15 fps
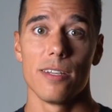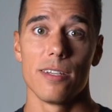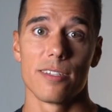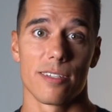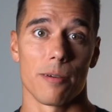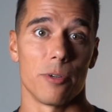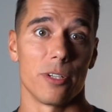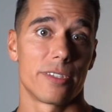
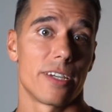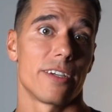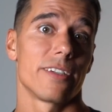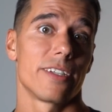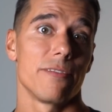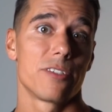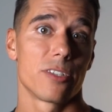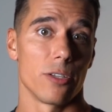Some
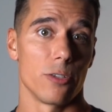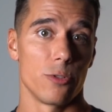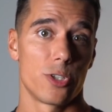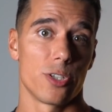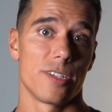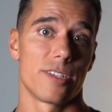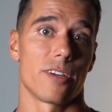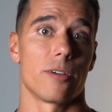alternative
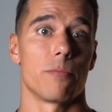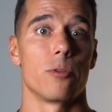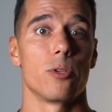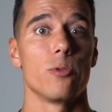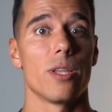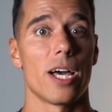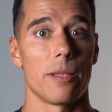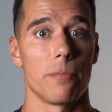solutions are
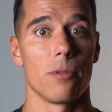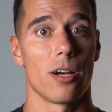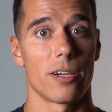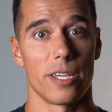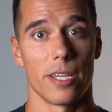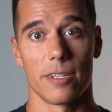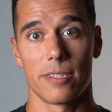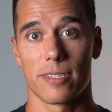blue light
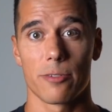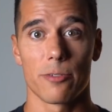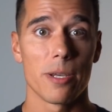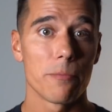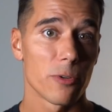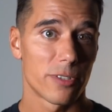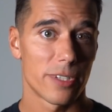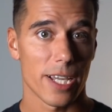blocking screen
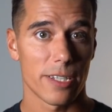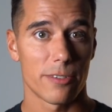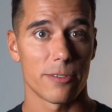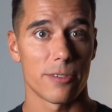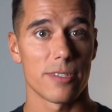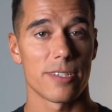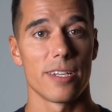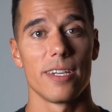
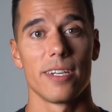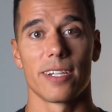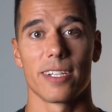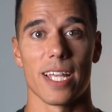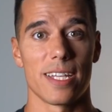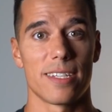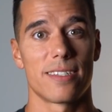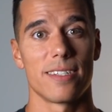protectors,
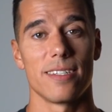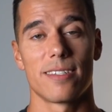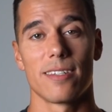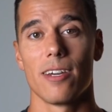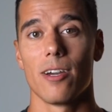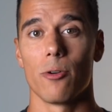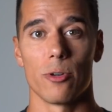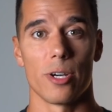glasses,
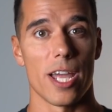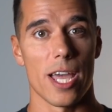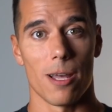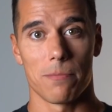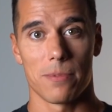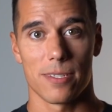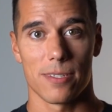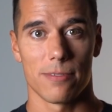or
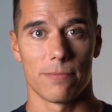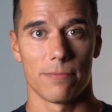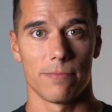apps.